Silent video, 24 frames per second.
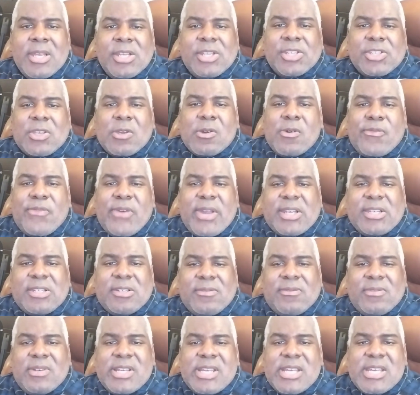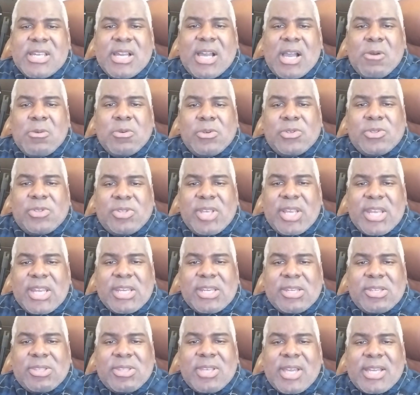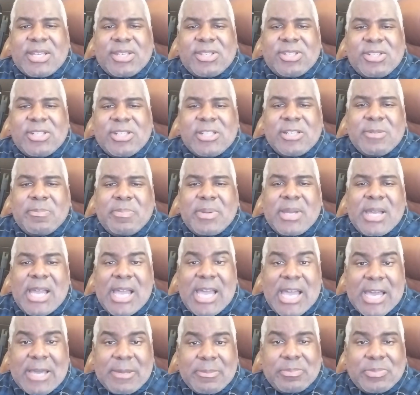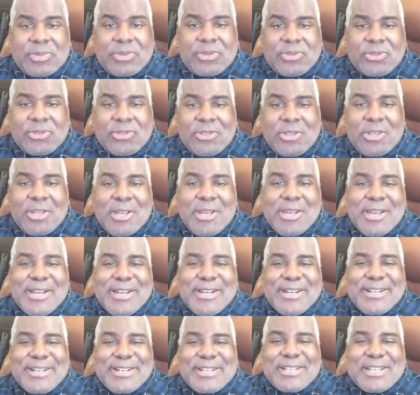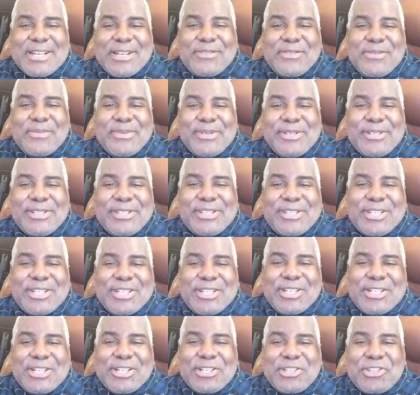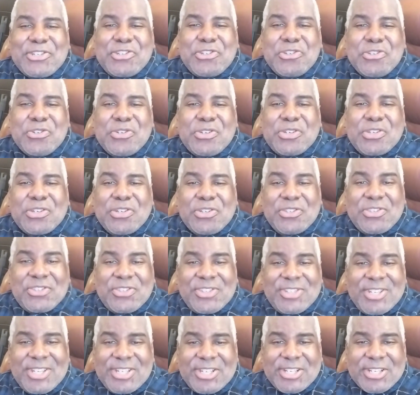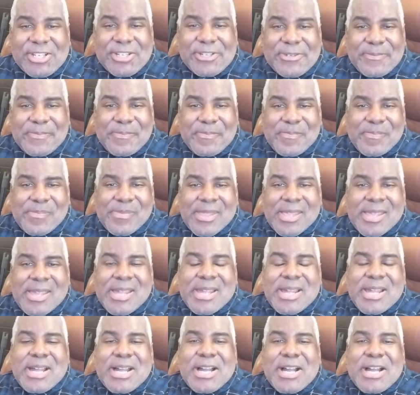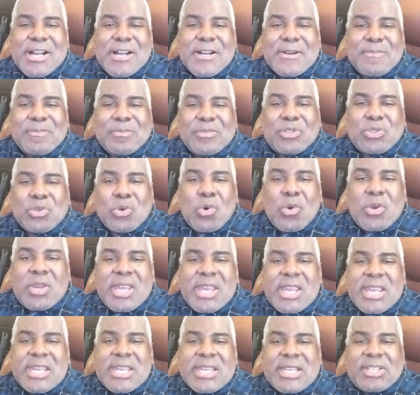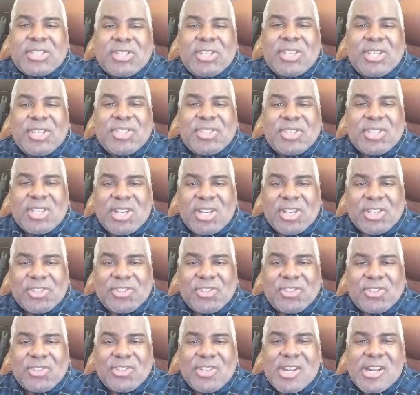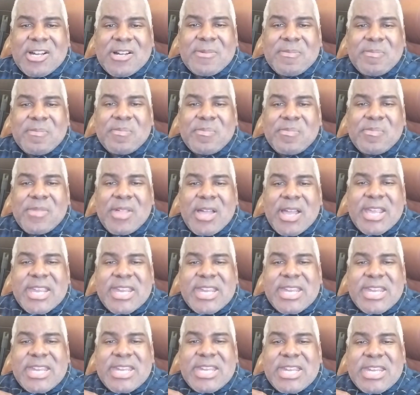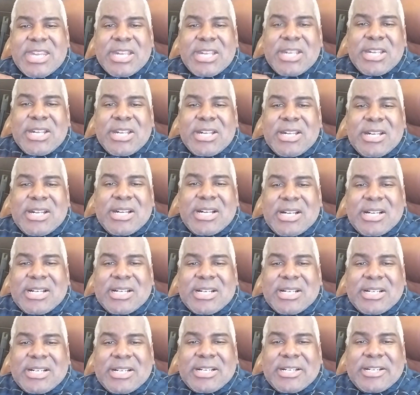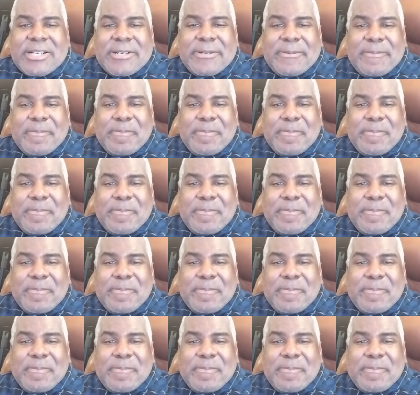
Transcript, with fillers: So effectively, I would think that uh, perhaps uh, government should consider um, talking to discuss um, a, a